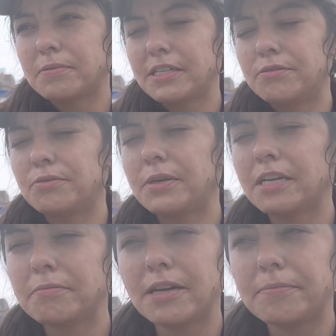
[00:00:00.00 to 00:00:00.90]
but he would
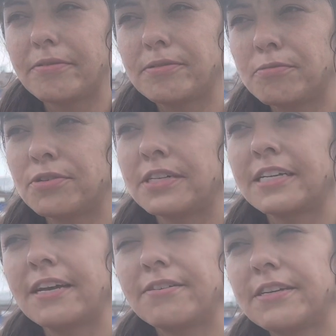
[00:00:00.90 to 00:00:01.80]
wake me up every
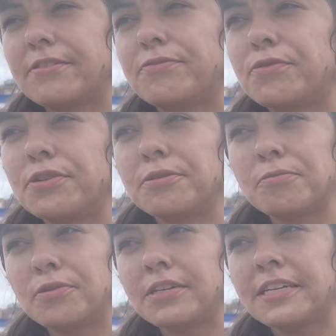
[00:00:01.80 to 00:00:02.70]
morning at like 4 in the
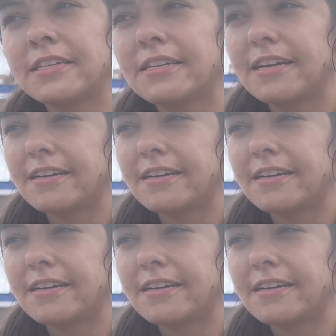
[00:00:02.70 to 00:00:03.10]
morning,